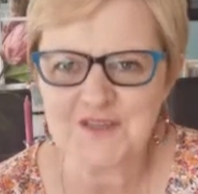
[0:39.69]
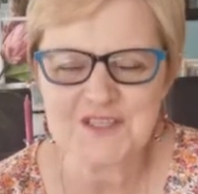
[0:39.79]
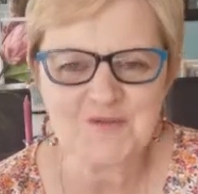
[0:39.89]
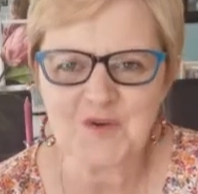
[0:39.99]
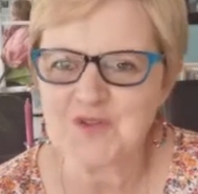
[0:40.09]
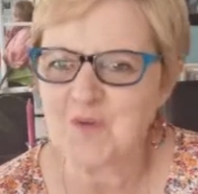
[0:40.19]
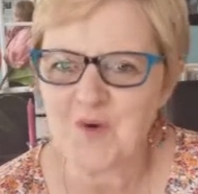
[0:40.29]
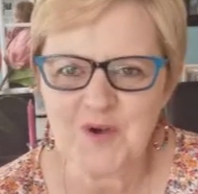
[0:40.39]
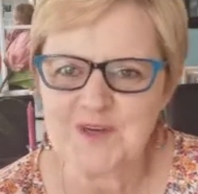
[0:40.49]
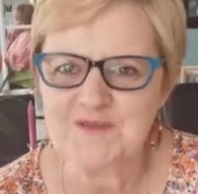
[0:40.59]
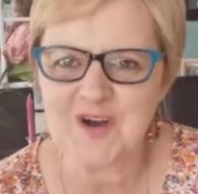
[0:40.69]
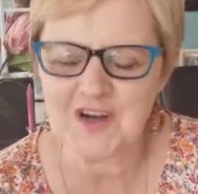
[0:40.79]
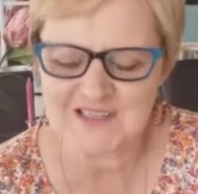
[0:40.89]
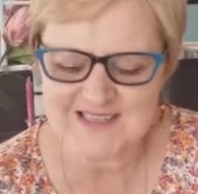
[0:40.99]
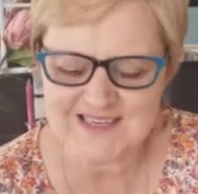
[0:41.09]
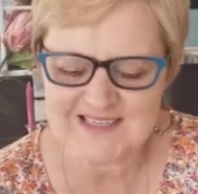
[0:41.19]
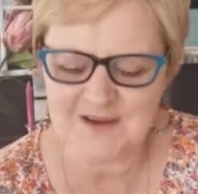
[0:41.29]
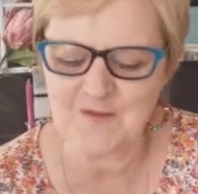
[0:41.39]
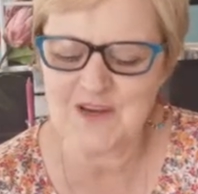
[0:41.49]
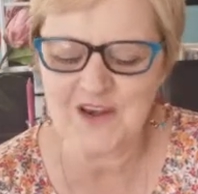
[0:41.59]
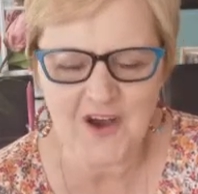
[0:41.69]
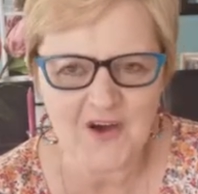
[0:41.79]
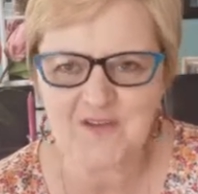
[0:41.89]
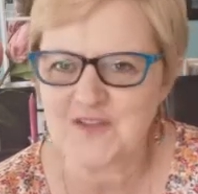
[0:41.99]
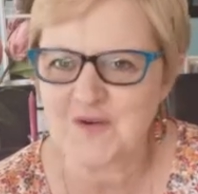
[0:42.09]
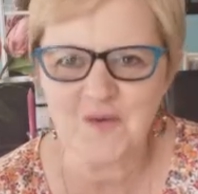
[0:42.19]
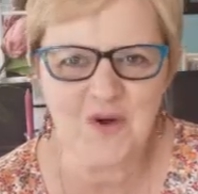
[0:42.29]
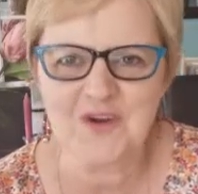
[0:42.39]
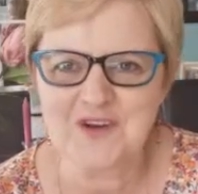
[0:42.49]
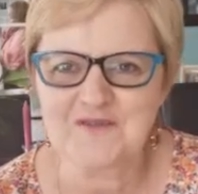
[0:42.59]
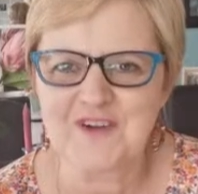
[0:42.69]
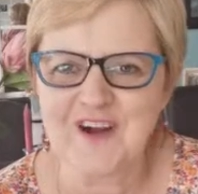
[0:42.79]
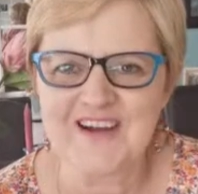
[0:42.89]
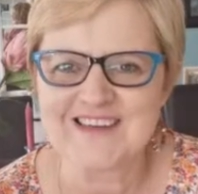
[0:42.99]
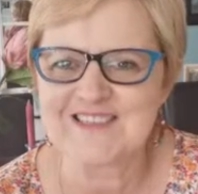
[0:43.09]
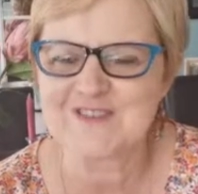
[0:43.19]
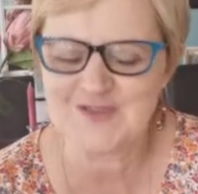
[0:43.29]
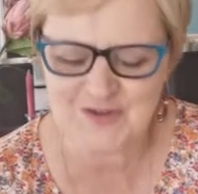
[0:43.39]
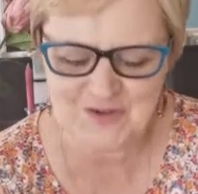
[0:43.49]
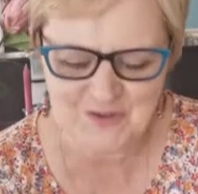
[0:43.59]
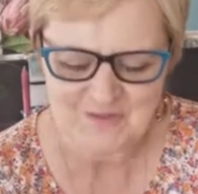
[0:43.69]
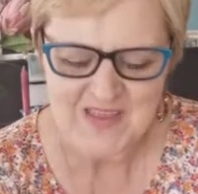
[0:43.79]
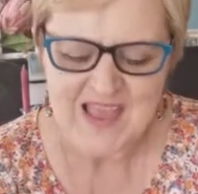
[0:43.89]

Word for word: This is what the Word of God says, and we know that the Word of God is true.